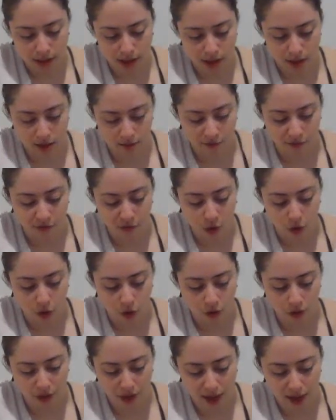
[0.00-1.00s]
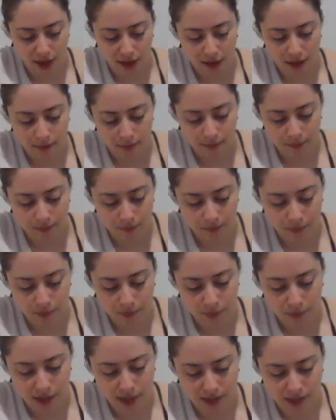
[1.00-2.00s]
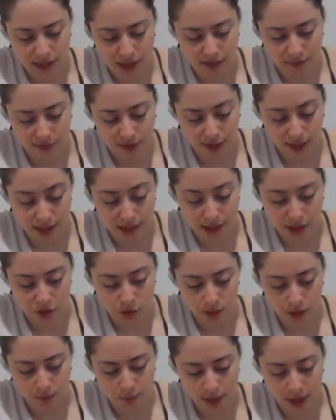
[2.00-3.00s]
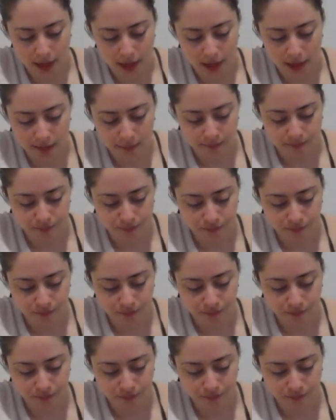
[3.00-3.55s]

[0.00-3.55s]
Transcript: to the full thing and see if like I still want to buy it.